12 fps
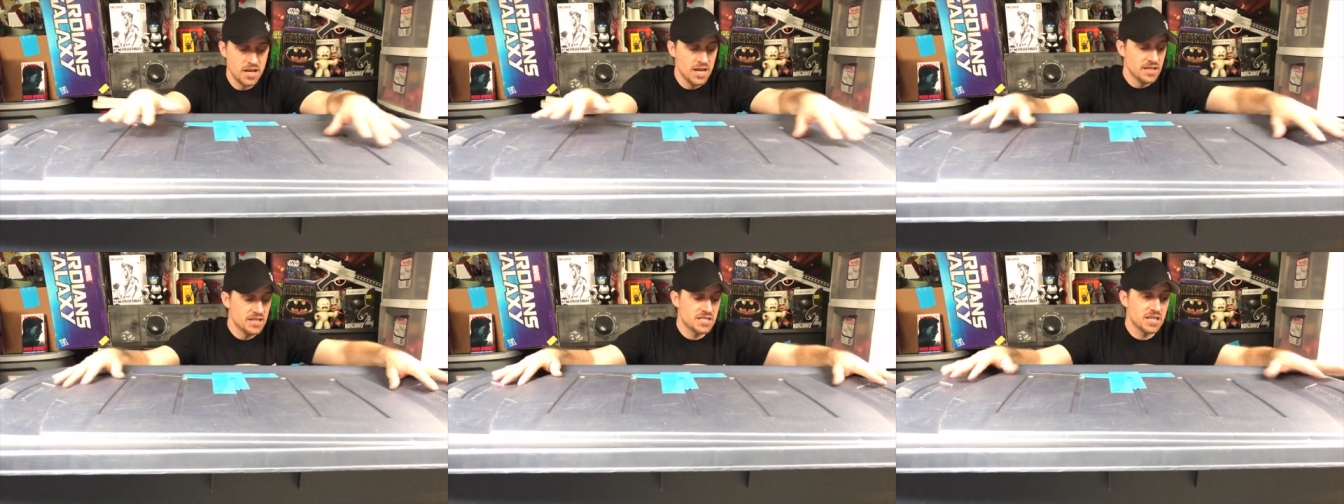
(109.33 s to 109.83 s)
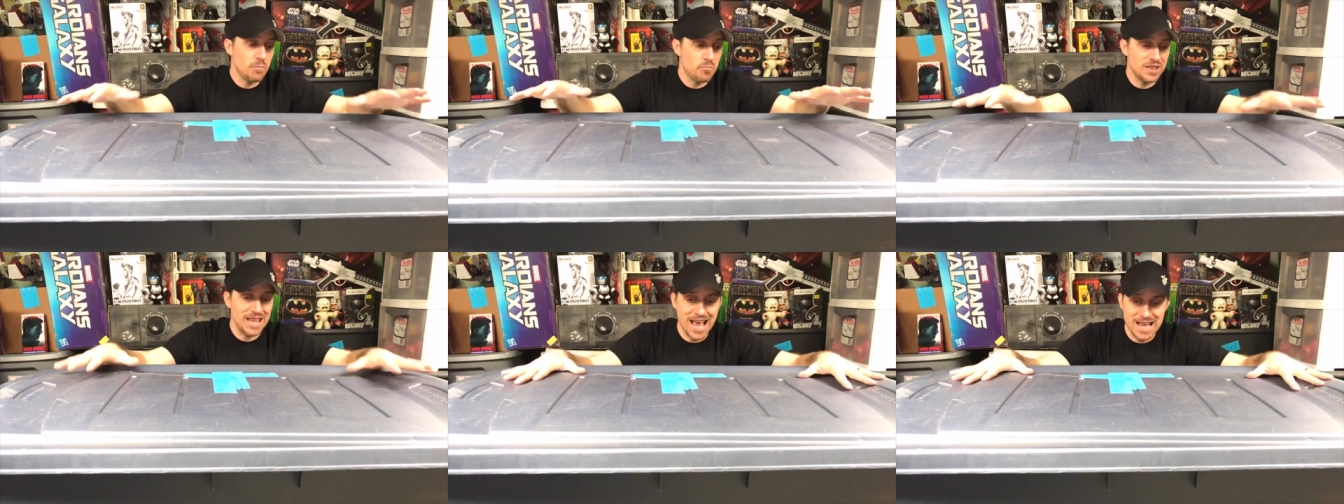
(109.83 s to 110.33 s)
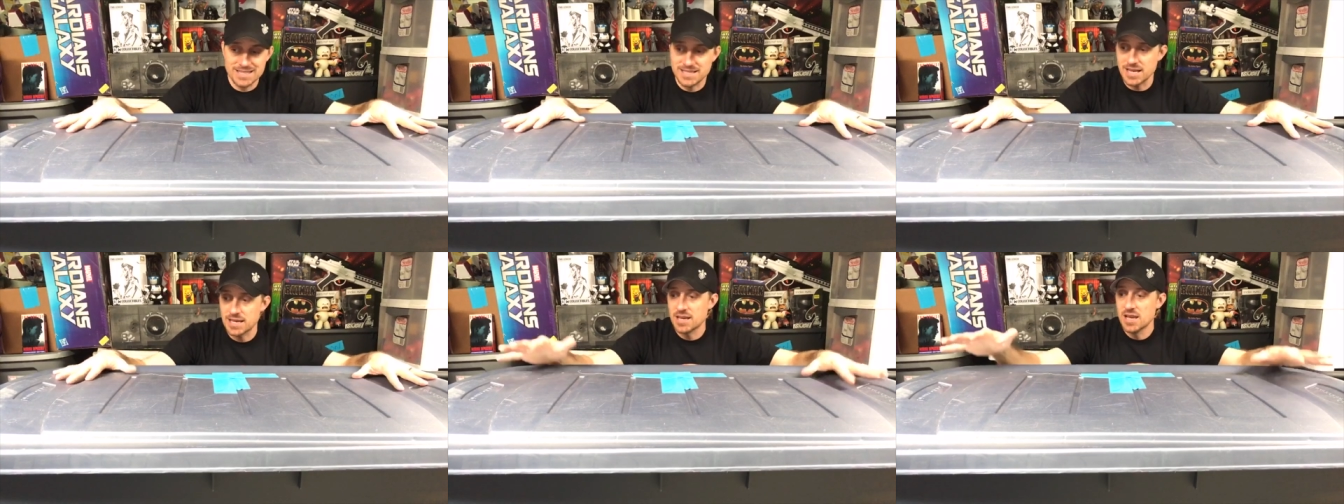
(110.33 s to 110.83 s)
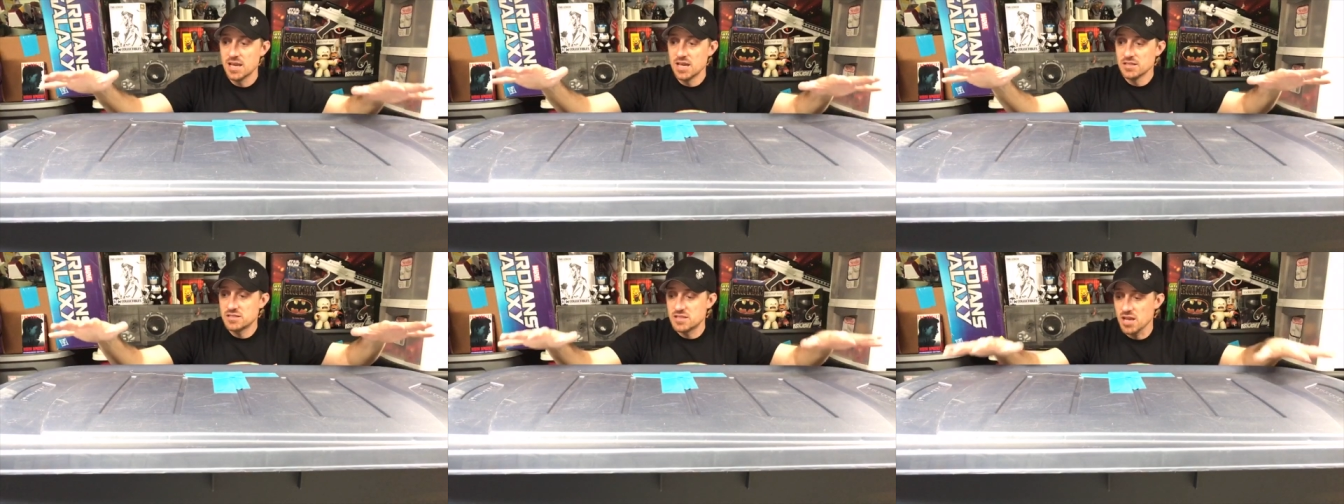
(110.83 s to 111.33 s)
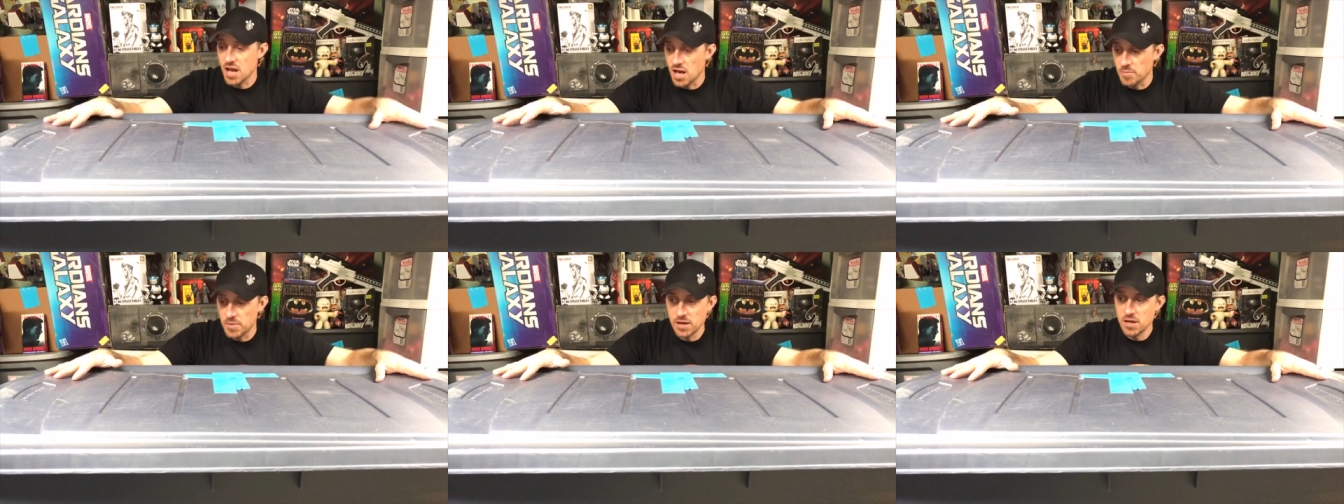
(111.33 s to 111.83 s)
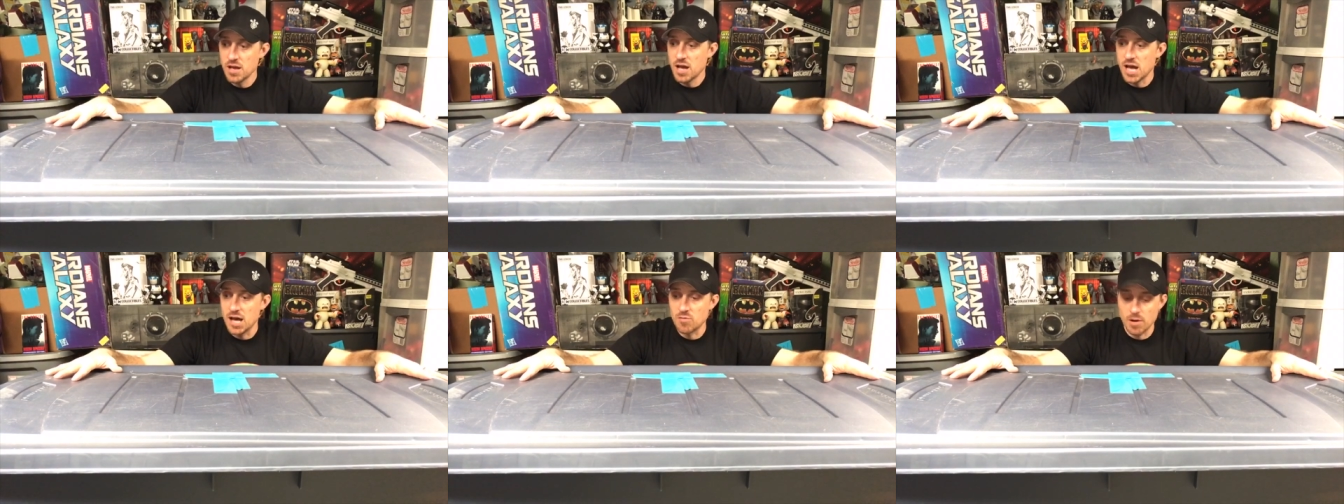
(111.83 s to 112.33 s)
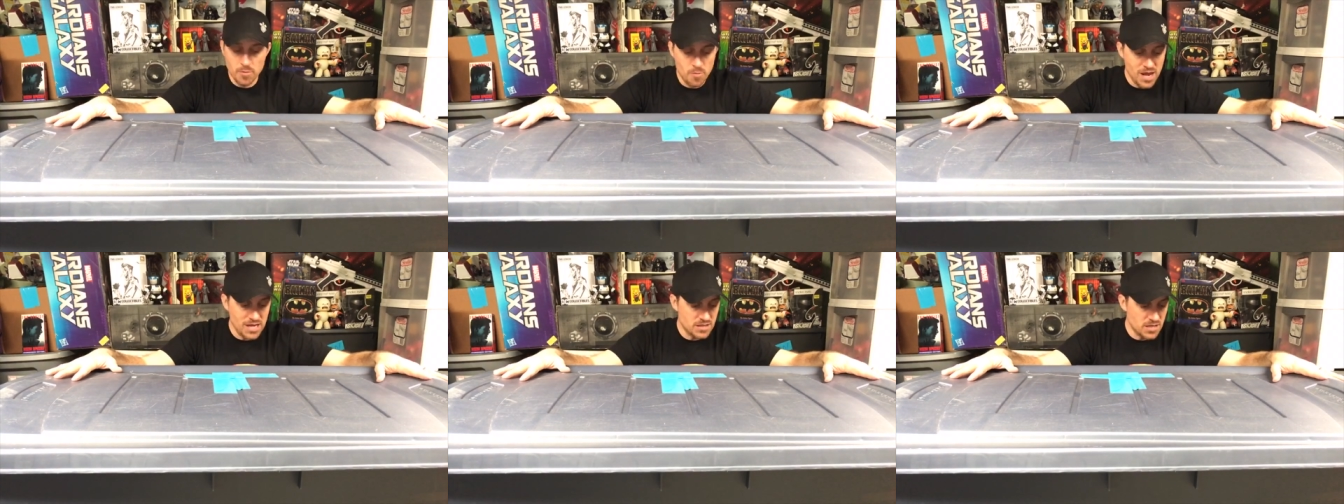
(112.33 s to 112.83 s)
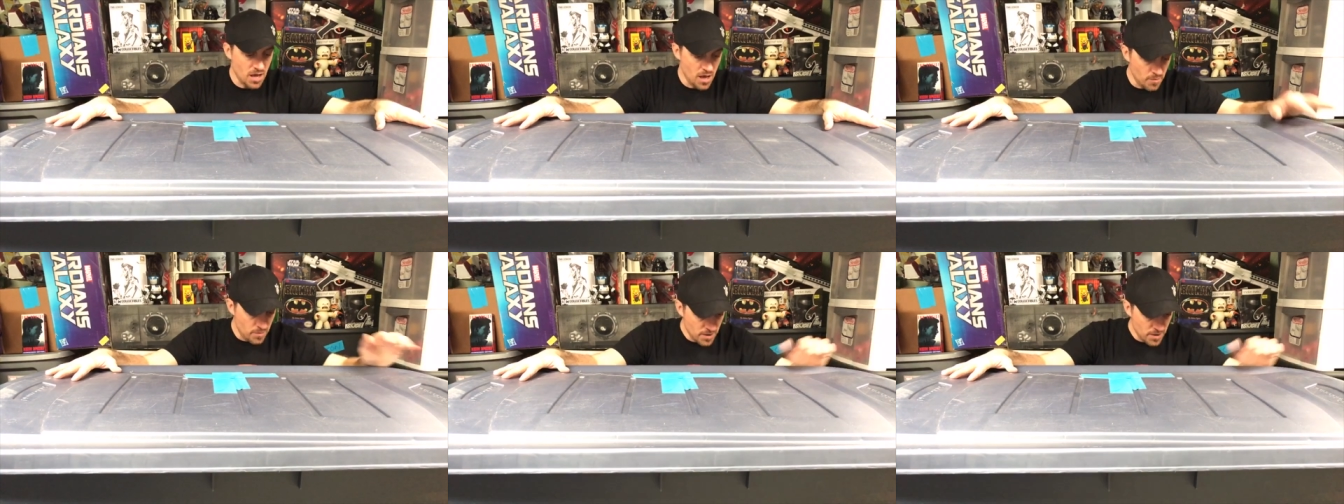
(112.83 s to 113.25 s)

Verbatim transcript: This is a plastic tub, Rubbermaid tub.